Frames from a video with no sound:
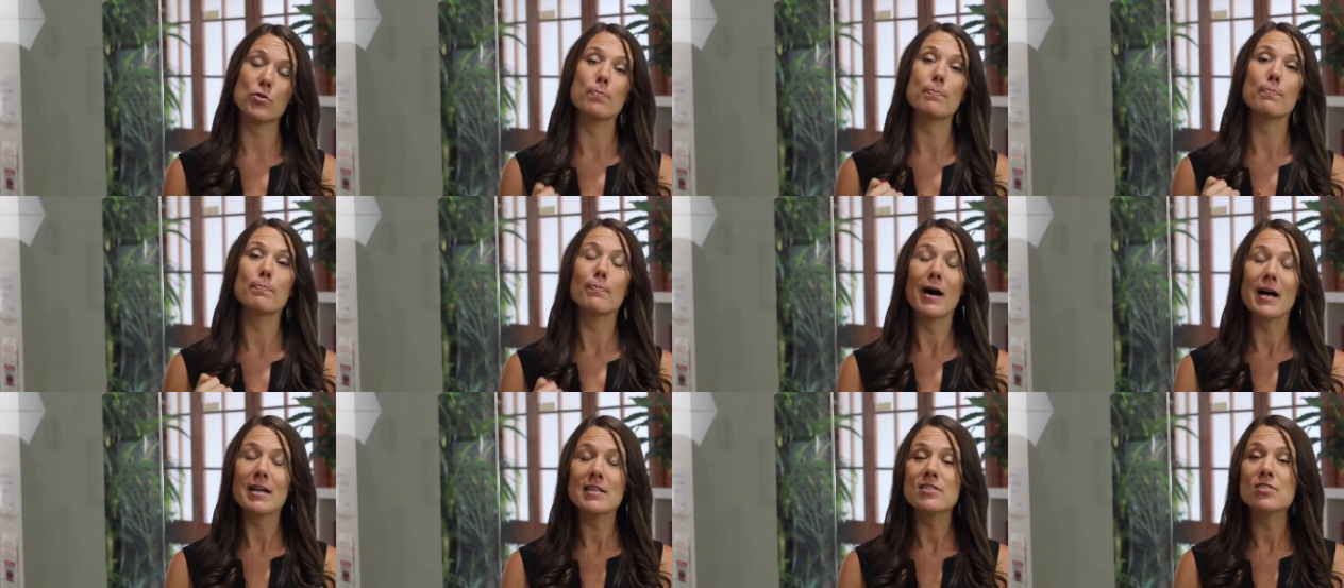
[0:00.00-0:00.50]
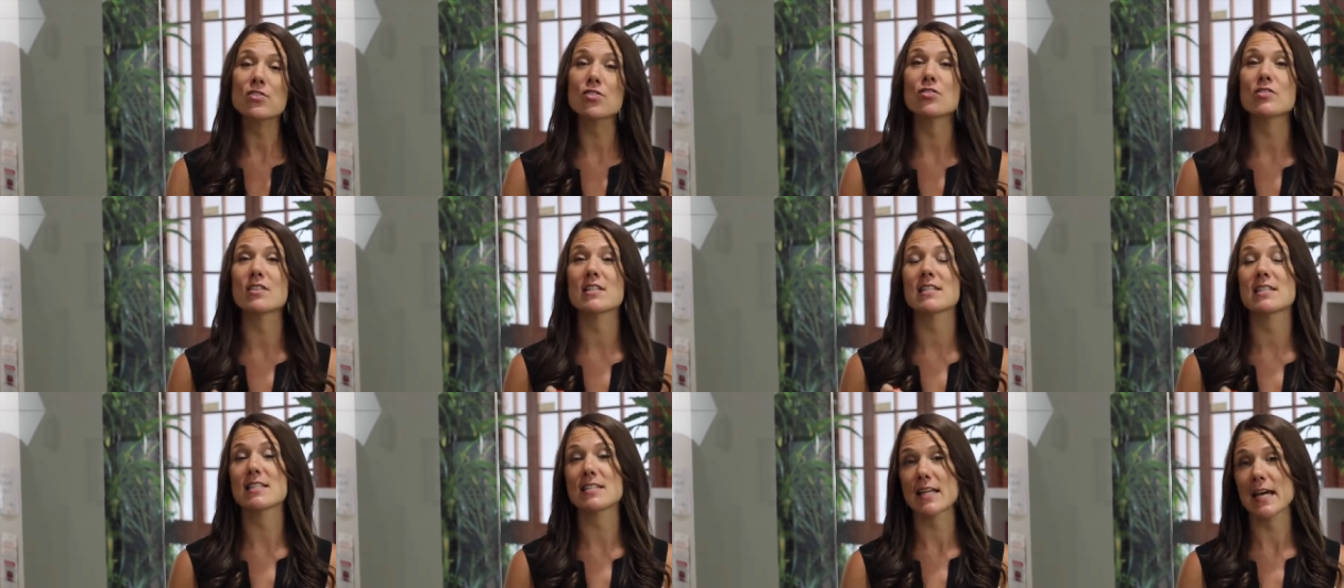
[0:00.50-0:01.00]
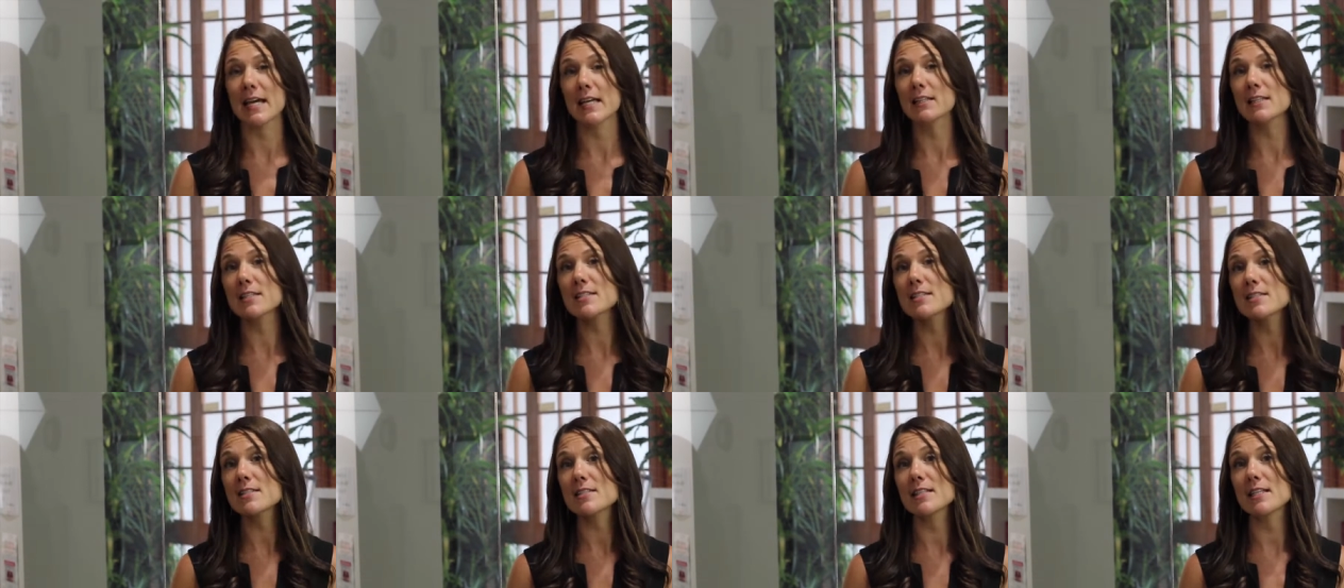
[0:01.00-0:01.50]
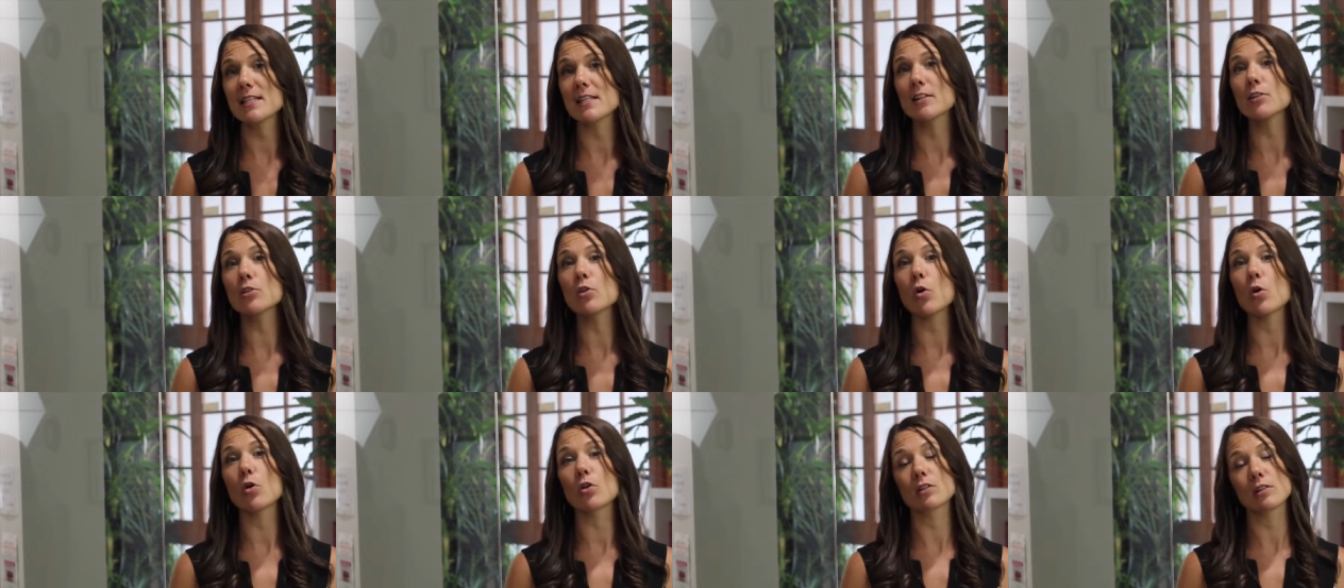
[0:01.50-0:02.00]
You must use a stainless steel
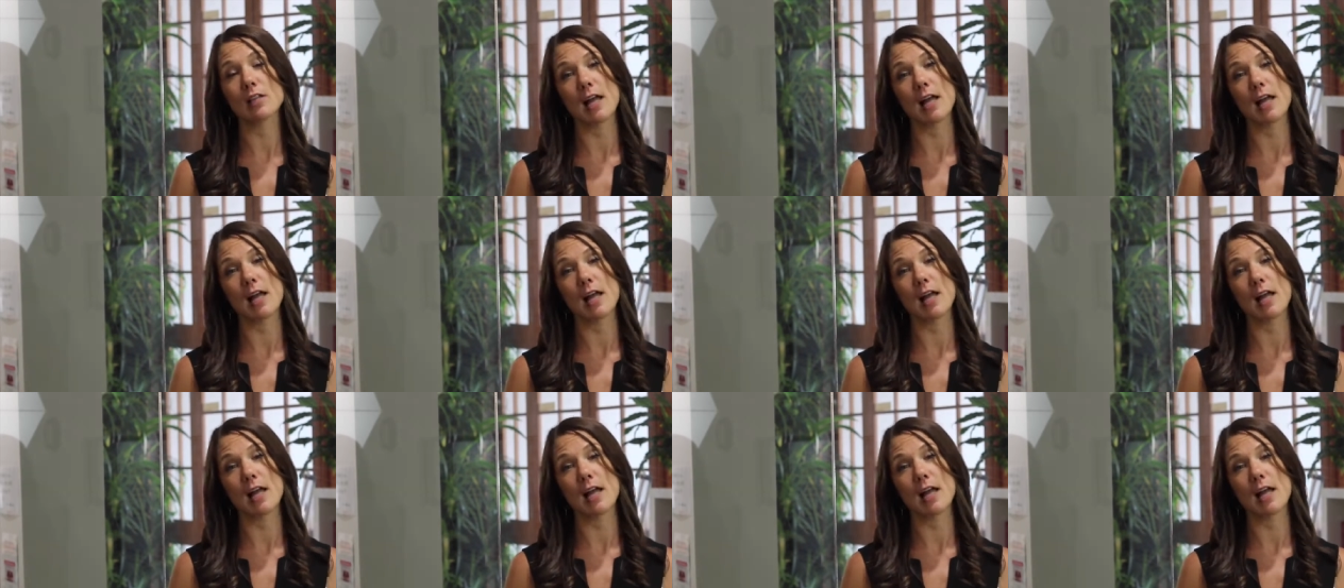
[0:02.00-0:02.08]
or